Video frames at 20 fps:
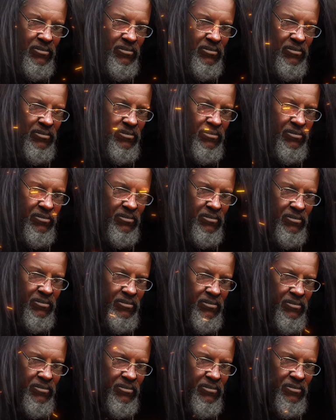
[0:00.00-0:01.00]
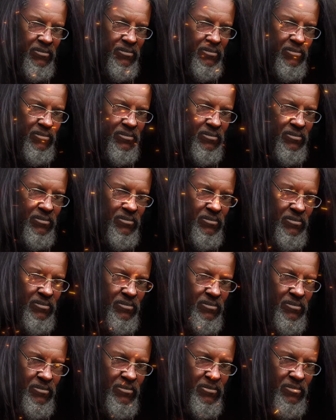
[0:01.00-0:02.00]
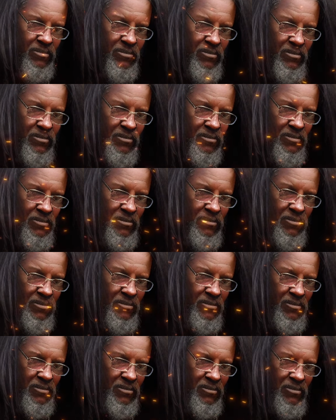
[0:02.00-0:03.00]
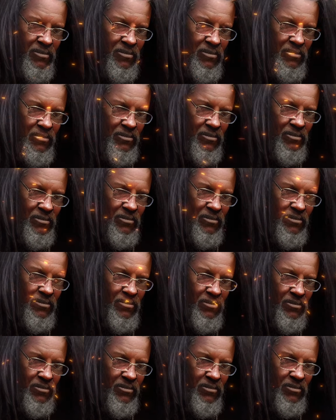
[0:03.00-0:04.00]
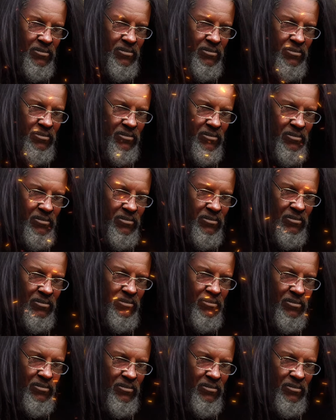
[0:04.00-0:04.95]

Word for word: working. You're not working with that fella that tried to steal my wife from